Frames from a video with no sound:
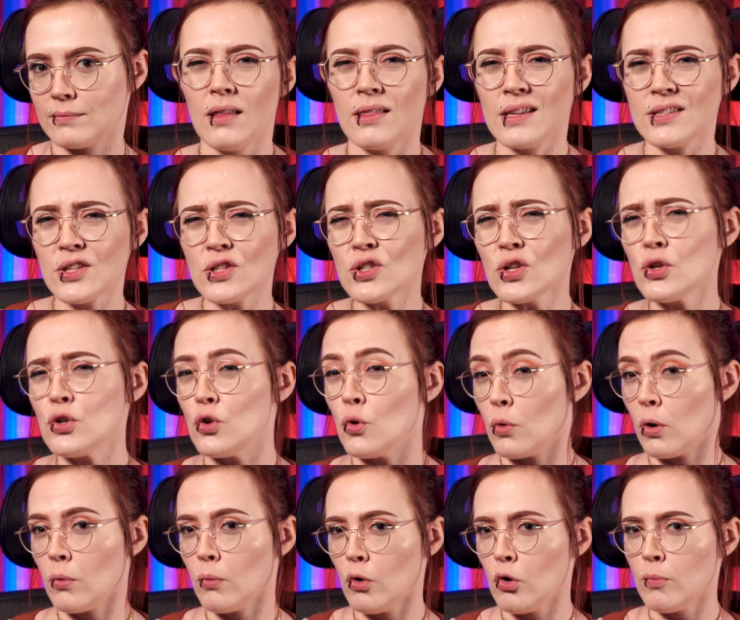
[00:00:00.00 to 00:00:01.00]
This is a
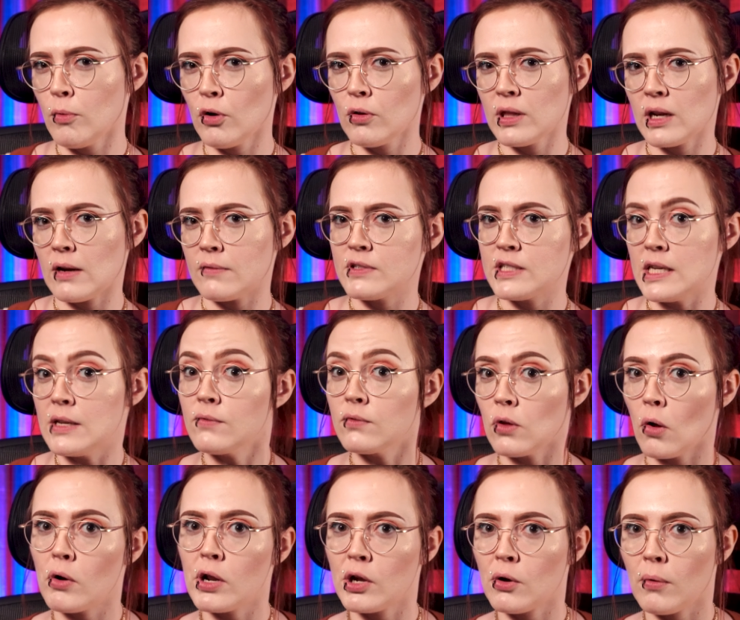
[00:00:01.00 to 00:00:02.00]
newer rumor that I've seen
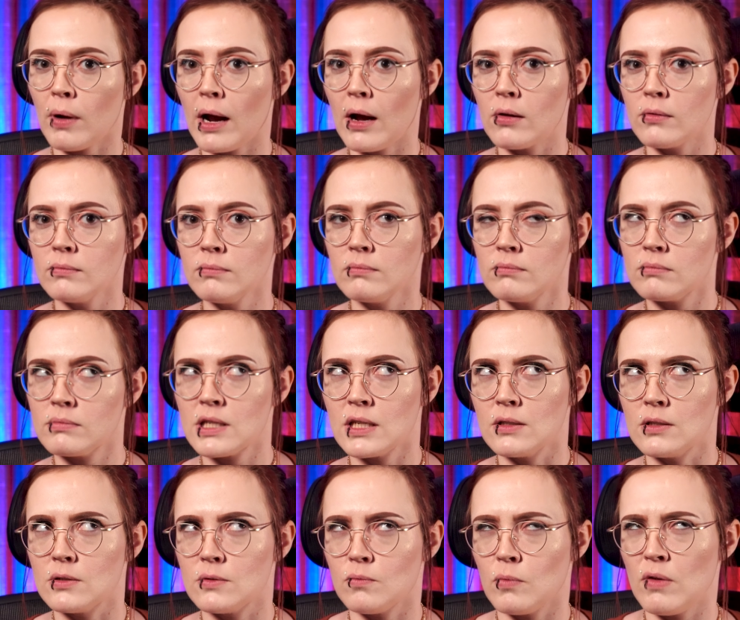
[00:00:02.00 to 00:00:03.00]
floating around
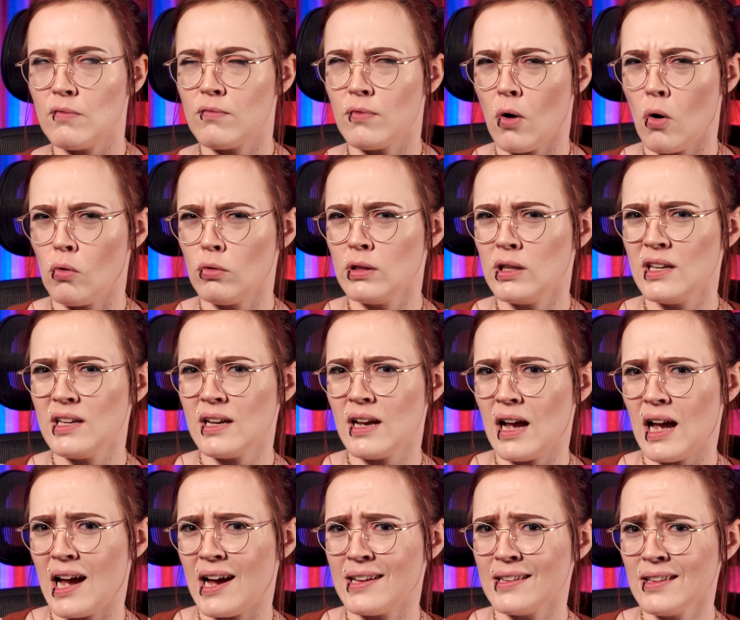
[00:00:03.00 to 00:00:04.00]
since we've only
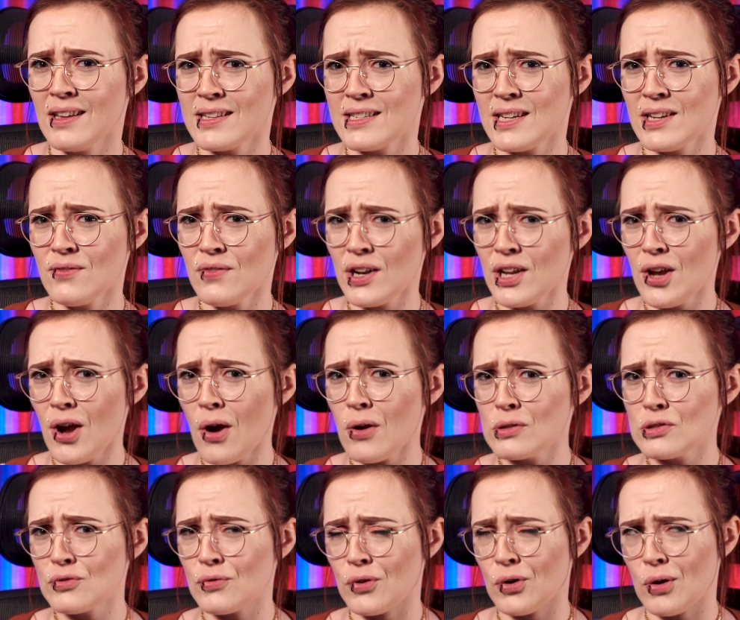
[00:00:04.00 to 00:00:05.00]
had listing
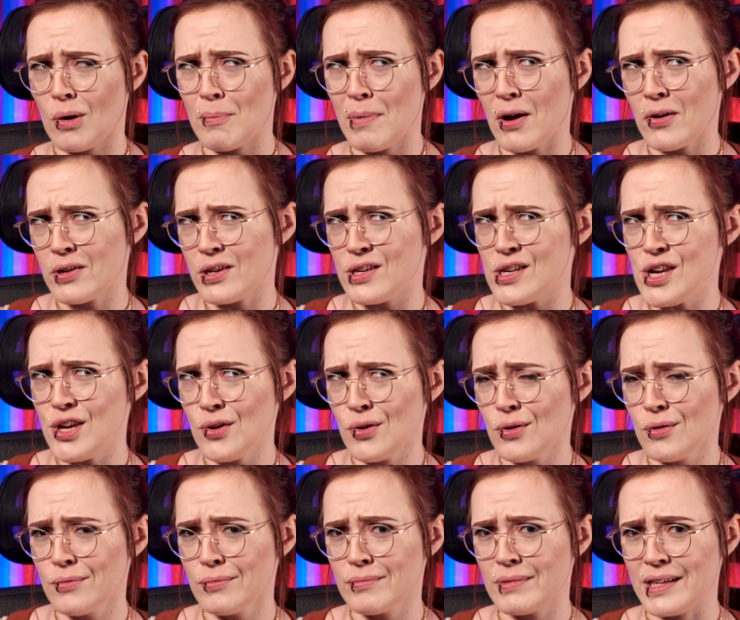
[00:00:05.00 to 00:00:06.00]
videos for about a
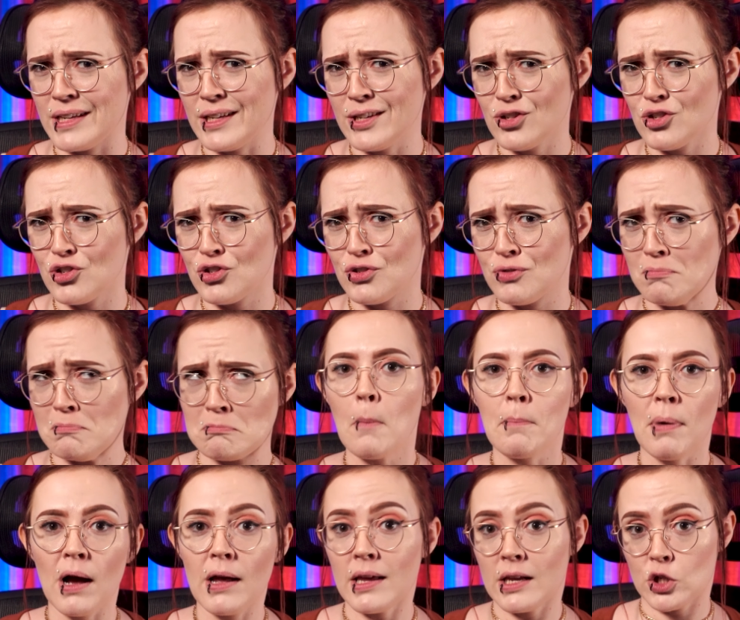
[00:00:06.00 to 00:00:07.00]
year-ish.
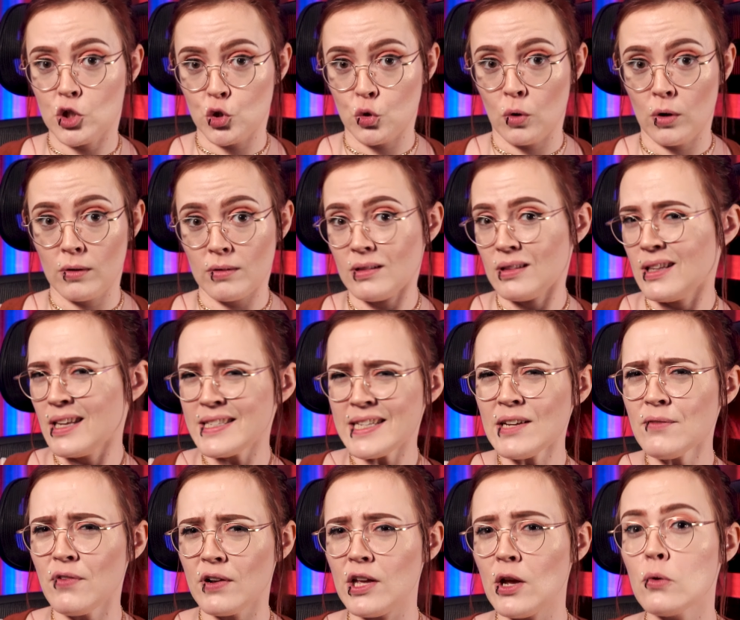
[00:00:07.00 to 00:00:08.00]
But in short,
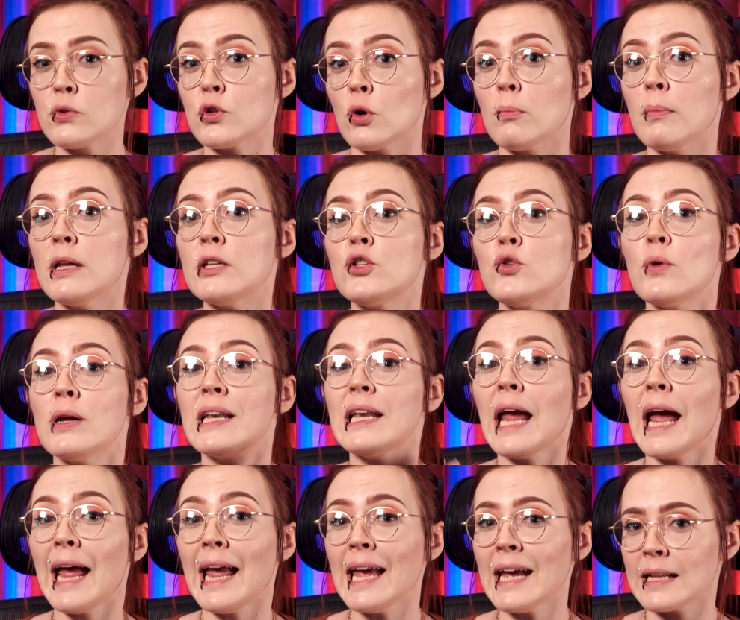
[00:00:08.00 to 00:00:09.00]
listing videos are meant to
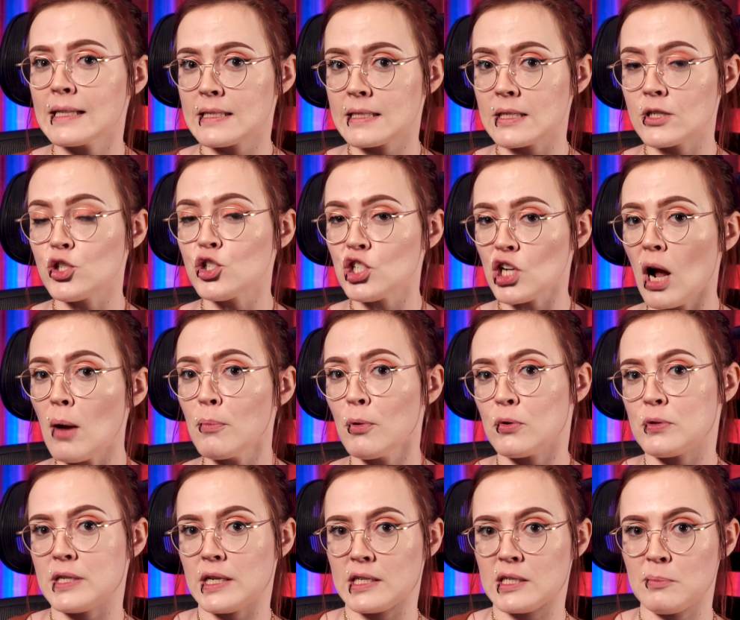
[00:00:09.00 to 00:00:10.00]
enhance the
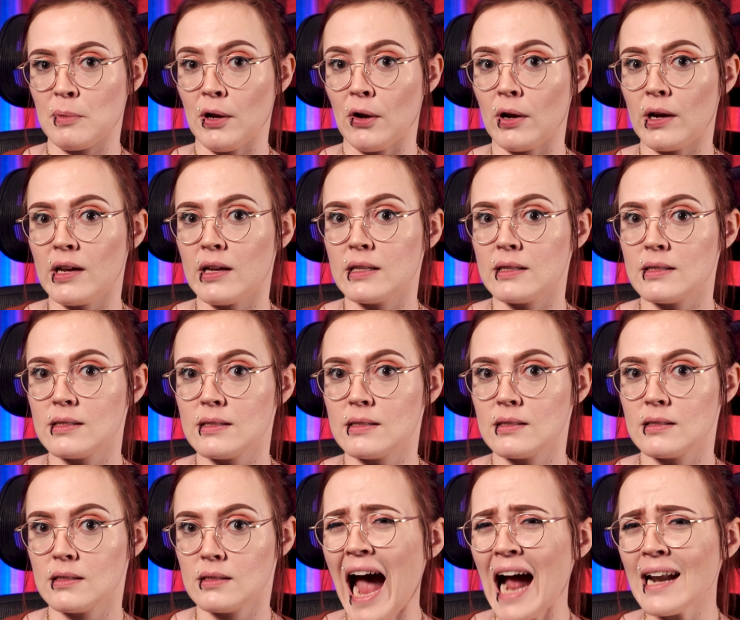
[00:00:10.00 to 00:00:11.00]
shopper's
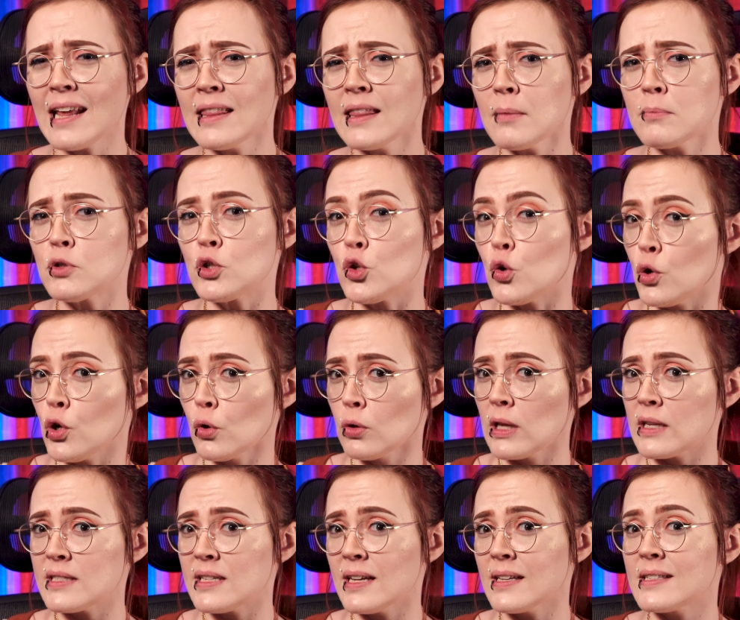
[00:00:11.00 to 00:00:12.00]
experience. Adding them to your
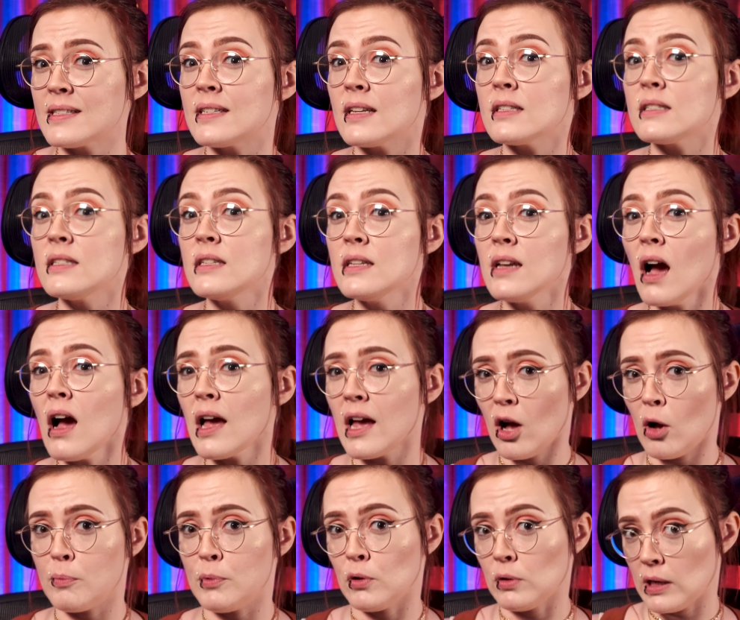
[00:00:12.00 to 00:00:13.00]
listings does not
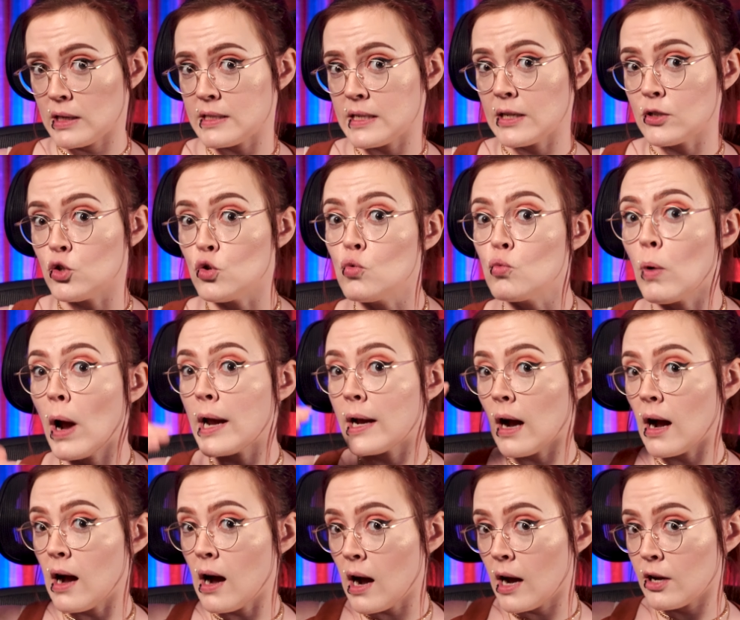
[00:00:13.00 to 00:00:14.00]
help your listing to rank
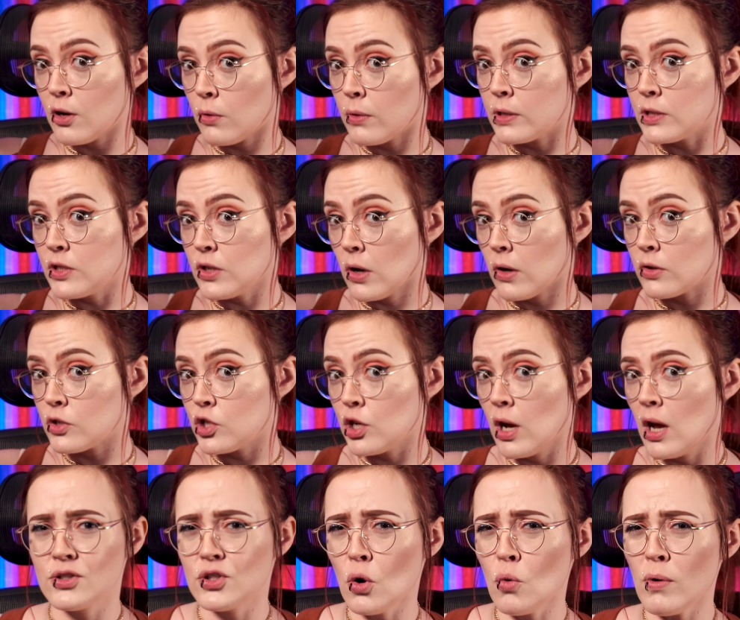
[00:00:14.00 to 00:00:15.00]
higher in search.
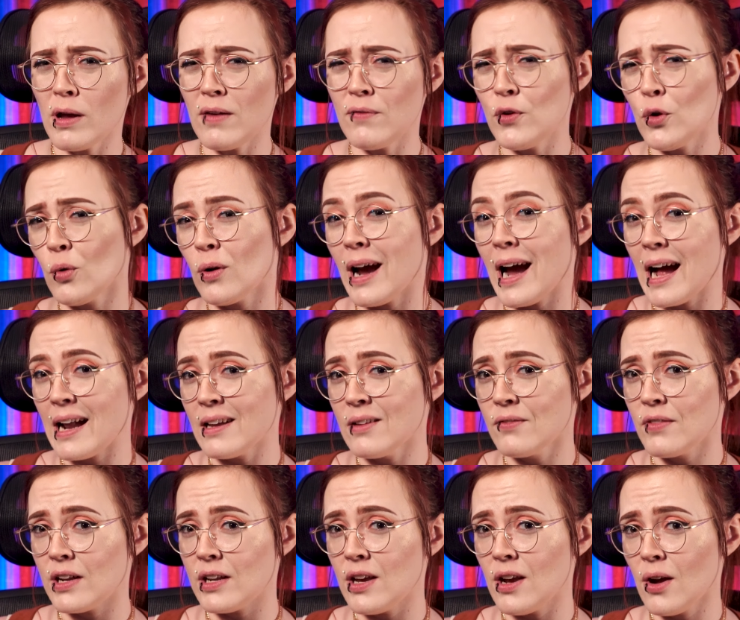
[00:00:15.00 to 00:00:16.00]
So if you're
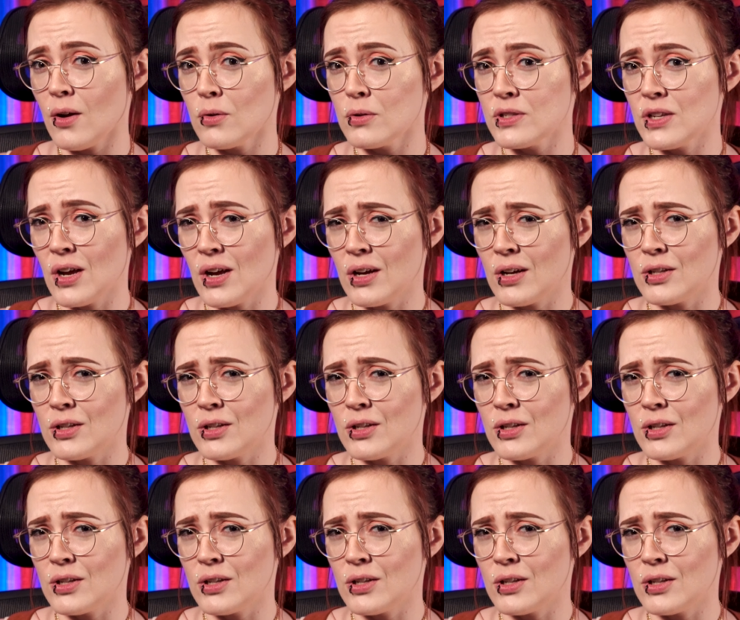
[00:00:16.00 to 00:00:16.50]
adding videos,